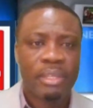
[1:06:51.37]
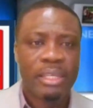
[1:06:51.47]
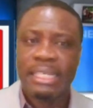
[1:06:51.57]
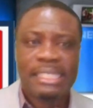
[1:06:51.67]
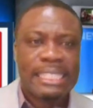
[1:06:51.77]

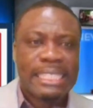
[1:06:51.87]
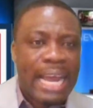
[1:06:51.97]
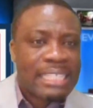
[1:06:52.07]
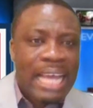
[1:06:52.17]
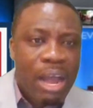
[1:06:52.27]
It is not
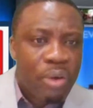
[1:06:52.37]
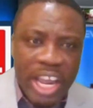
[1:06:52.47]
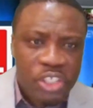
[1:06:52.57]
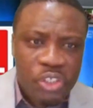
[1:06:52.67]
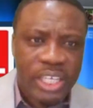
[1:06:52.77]
how
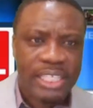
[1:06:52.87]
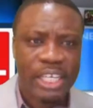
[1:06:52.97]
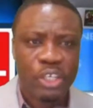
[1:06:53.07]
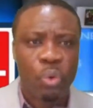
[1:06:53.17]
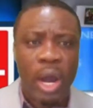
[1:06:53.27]
educated
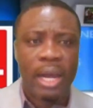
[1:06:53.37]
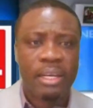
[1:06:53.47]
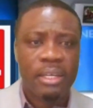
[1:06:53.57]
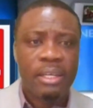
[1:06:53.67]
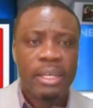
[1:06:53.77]
you are.
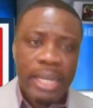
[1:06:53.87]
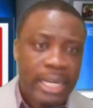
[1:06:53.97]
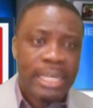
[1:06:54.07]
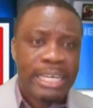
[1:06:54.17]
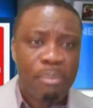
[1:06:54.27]
In
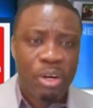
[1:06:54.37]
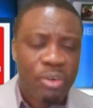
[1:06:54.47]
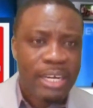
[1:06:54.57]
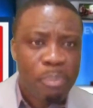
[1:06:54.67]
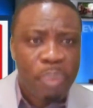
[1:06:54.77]
the
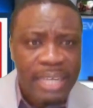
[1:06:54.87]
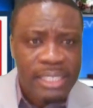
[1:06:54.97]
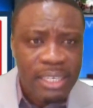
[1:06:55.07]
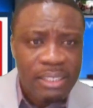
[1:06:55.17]
Democratic Party,